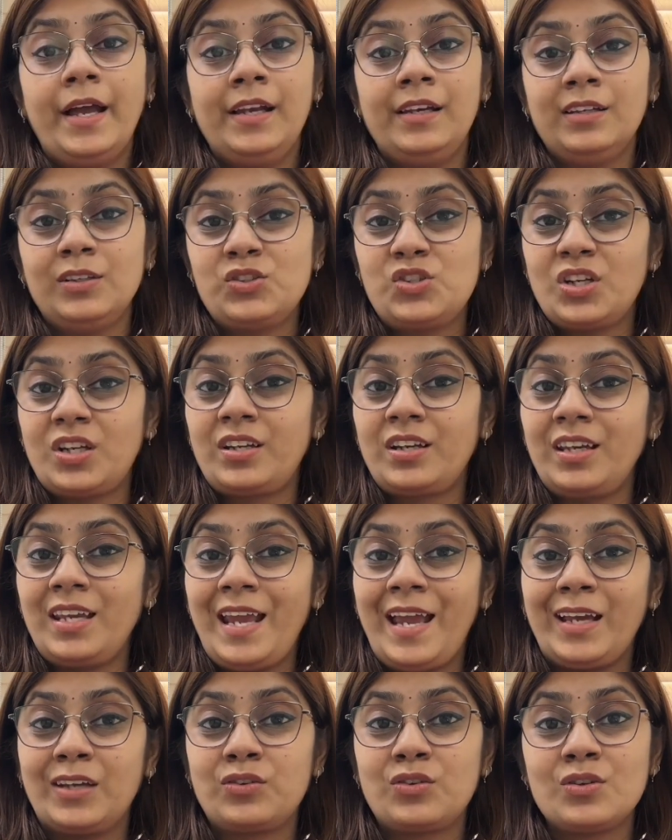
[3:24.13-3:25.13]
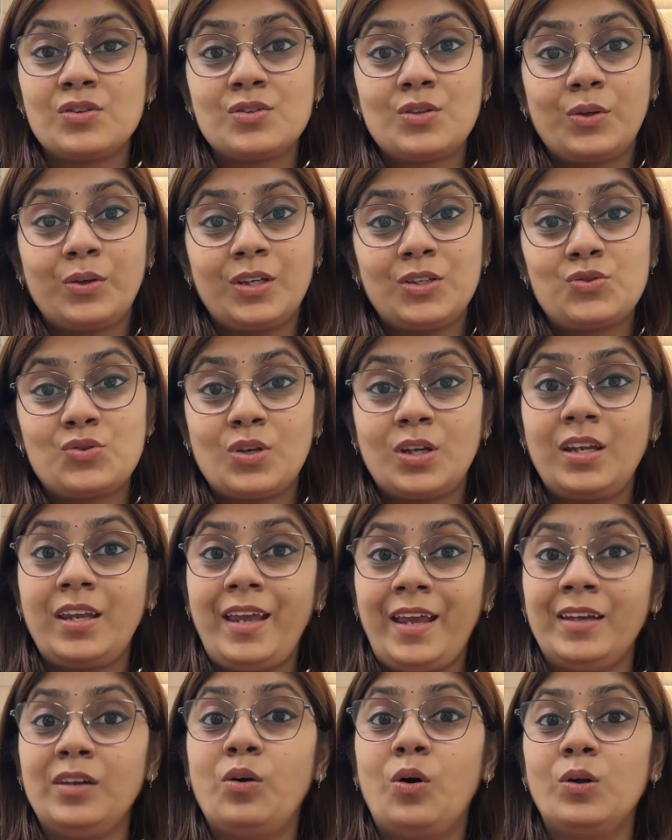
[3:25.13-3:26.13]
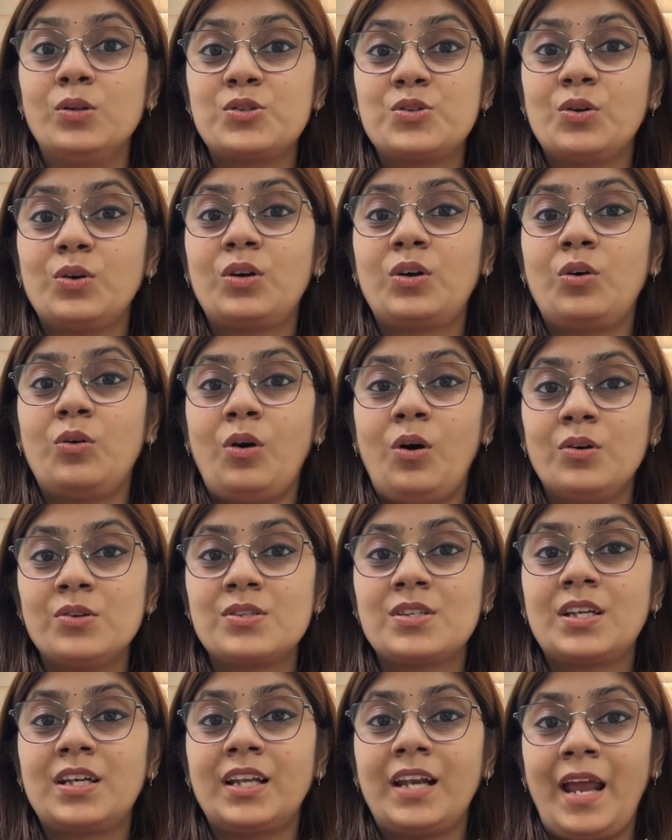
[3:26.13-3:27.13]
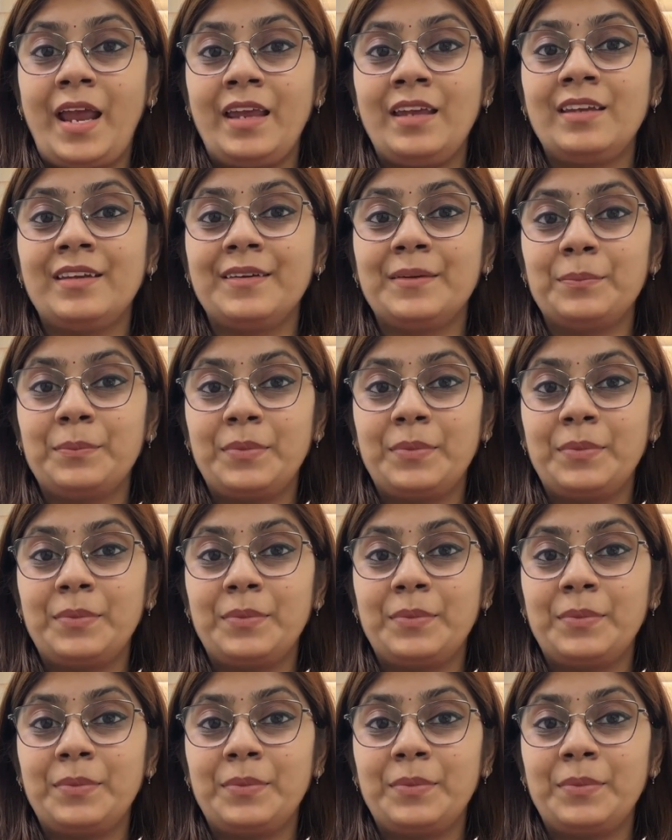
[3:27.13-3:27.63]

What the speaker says: Allergic reactions or itching can also cause crying in